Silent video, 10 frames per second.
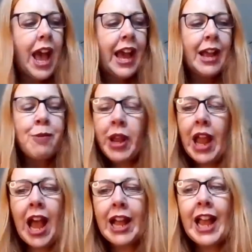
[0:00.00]
I
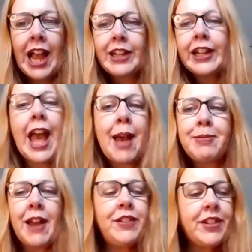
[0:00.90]
kind of
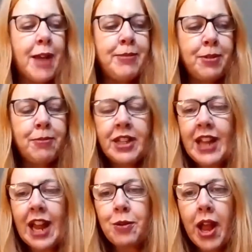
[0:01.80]
kept, every time somebody
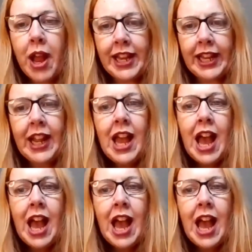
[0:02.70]
had a wedding